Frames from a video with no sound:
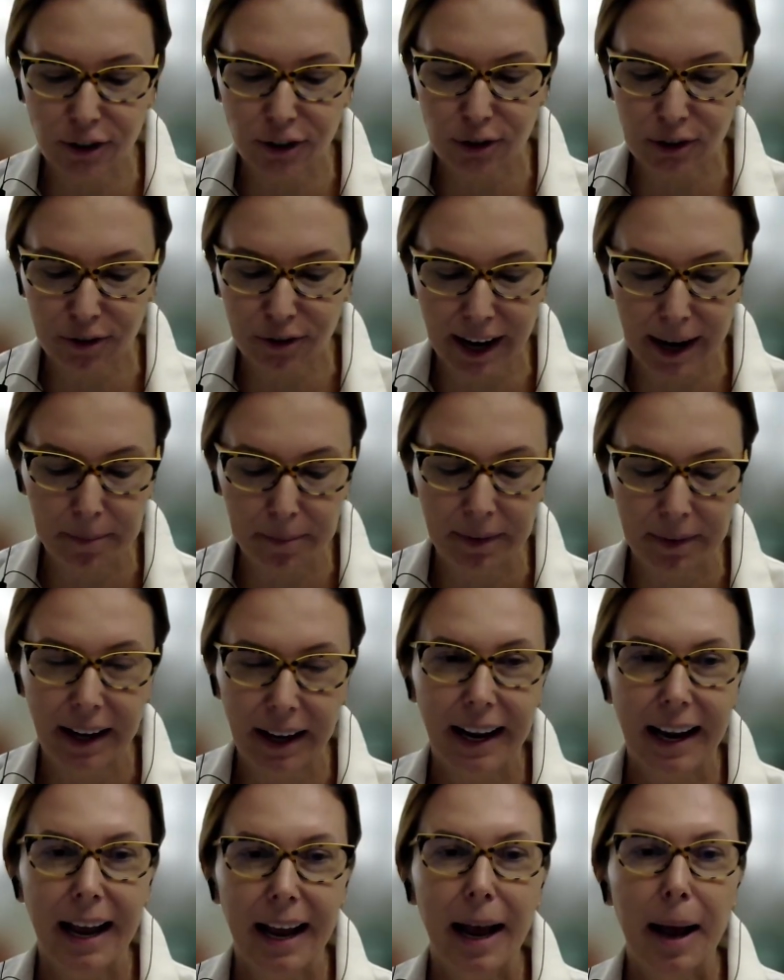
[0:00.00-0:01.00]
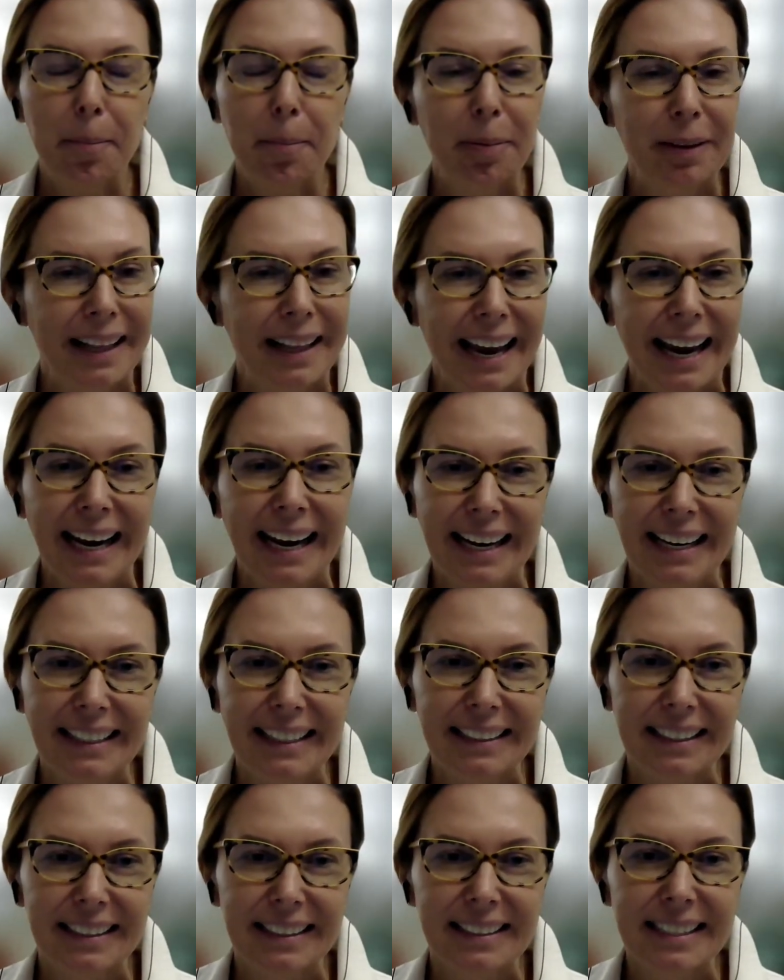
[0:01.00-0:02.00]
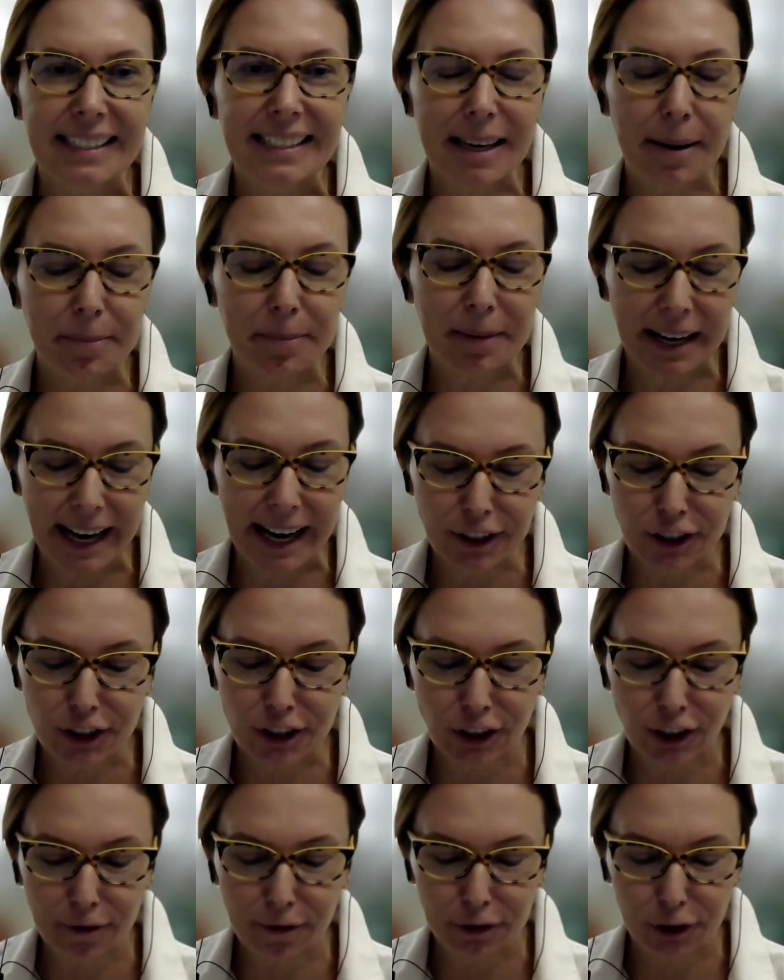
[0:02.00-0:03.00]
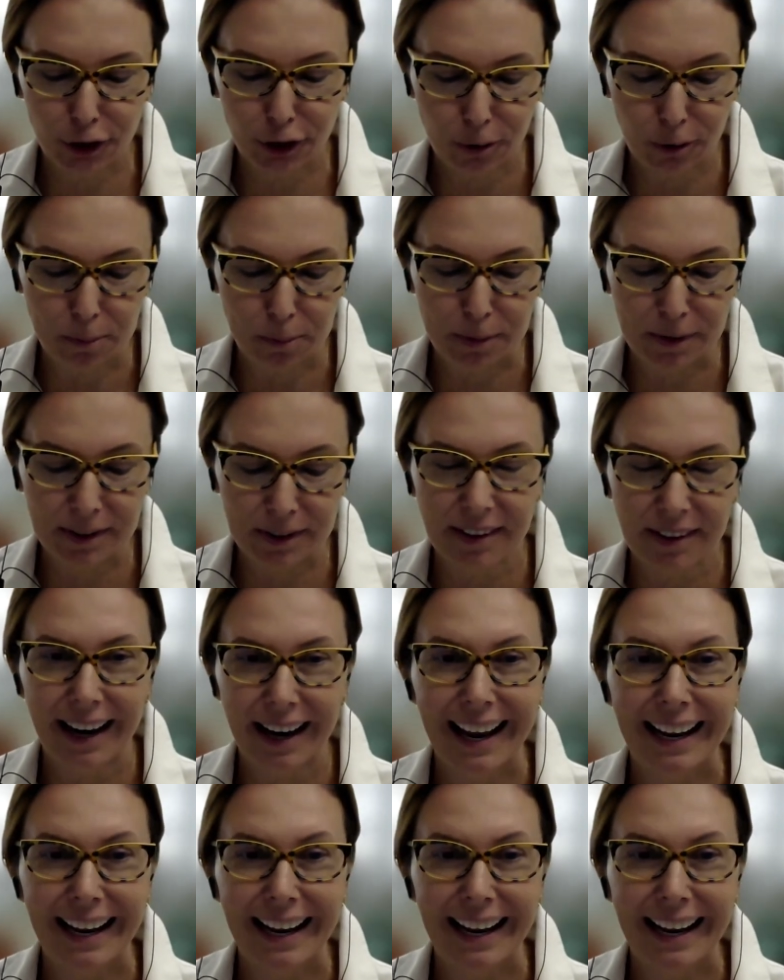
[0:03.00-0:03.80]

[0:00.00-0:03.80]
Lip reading: Instagram play in the dissemination of dupes?